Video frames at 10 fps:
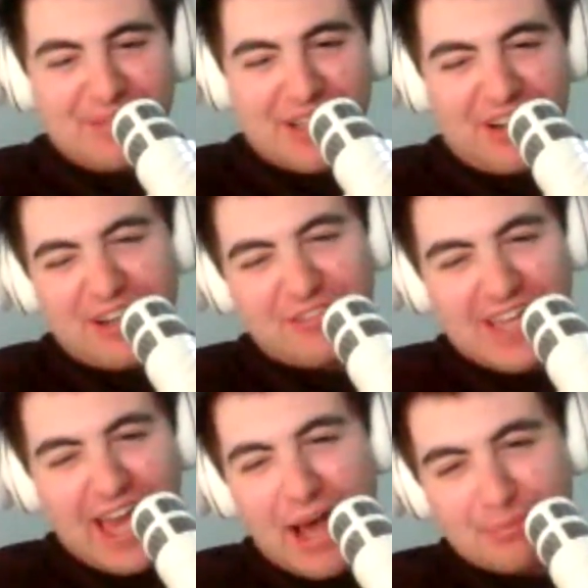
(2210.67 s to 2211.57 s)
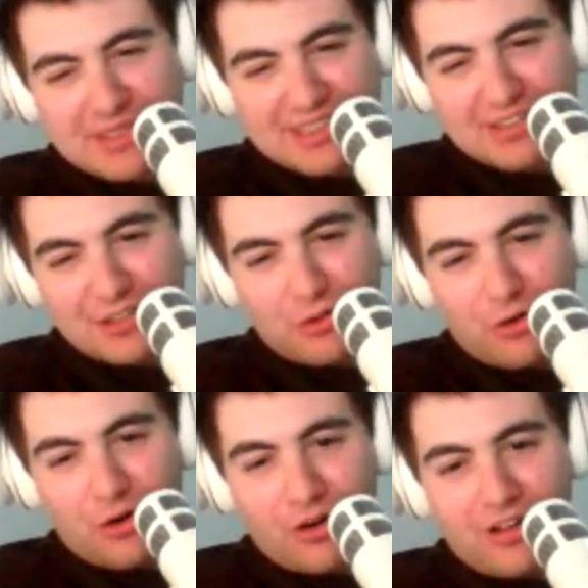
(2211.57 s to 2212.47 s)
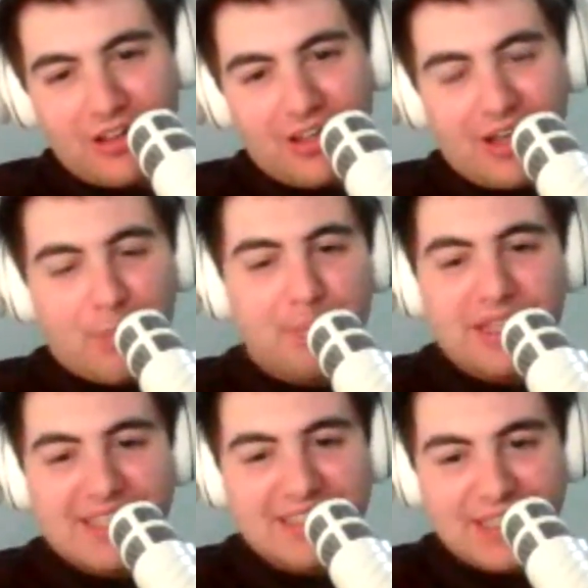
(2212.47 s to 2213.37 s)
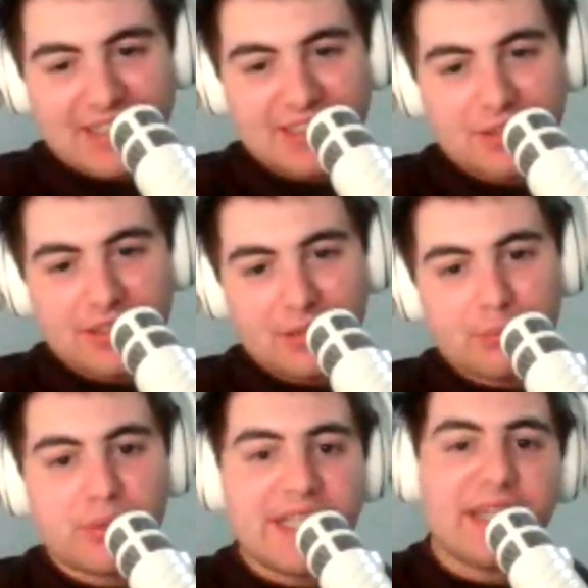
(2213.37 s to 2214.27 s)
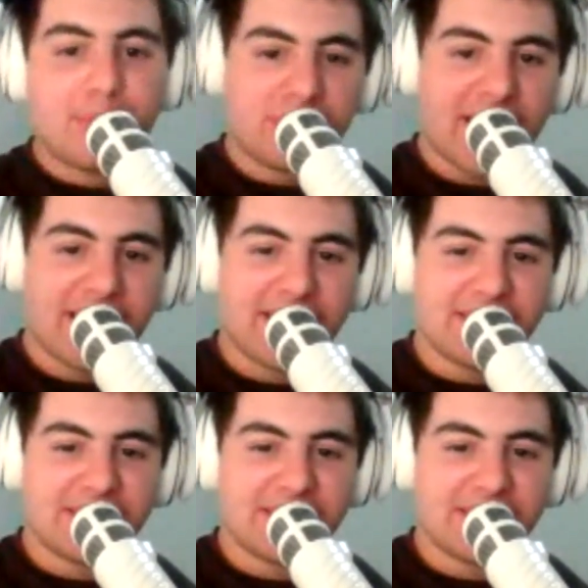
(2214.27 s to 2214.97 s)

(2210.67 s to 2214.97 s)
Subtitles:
It kind of caps your ability to bring in players,